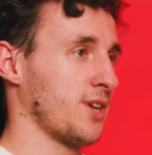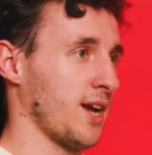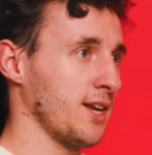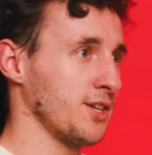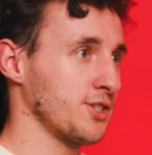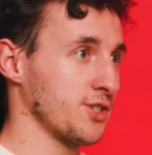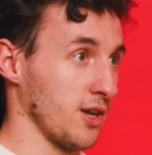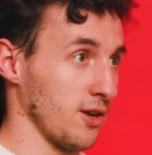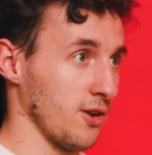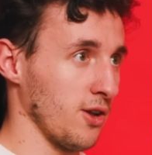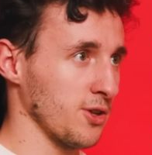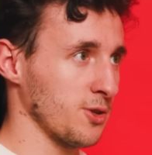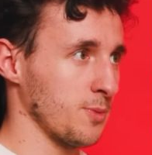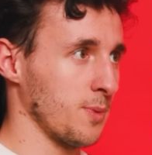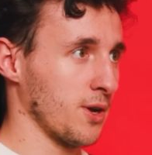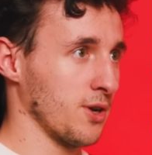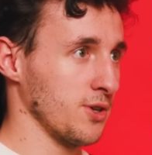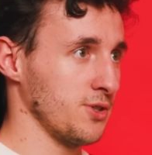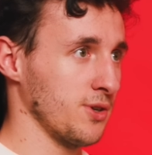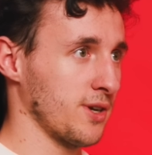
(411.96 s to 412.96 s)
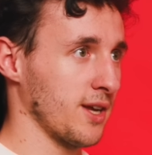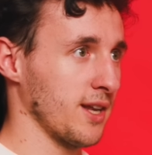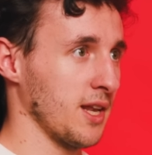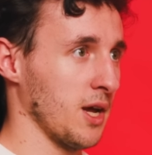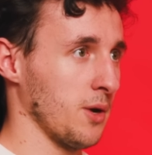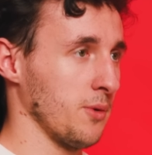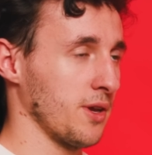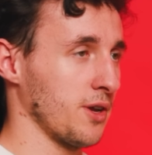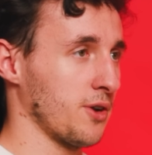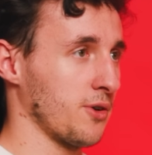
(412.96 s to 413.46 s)
changed a lot because you can
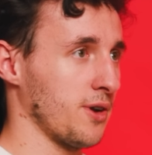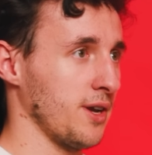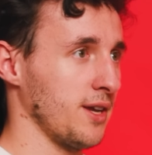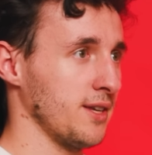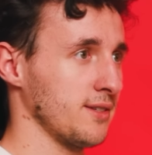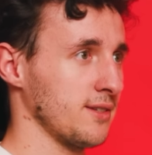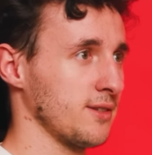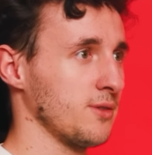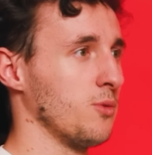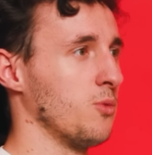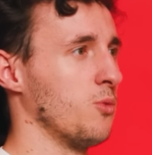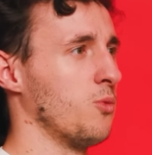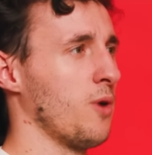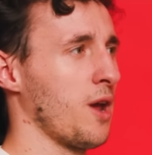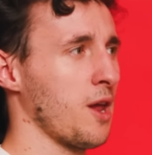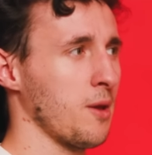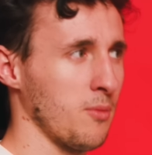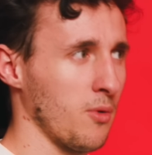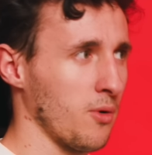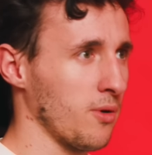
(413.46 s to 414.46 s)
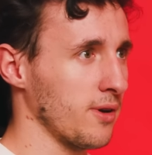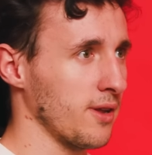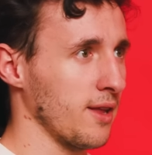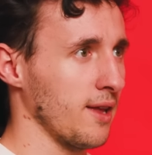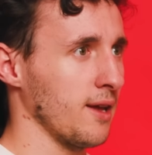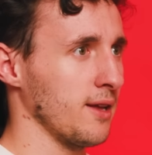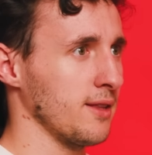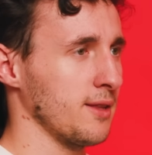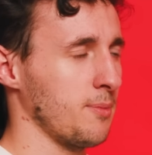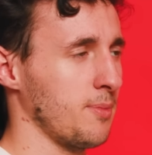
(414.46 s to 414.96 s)
now increase way more
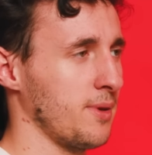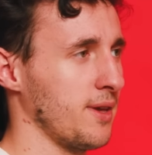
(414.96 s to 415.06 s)
the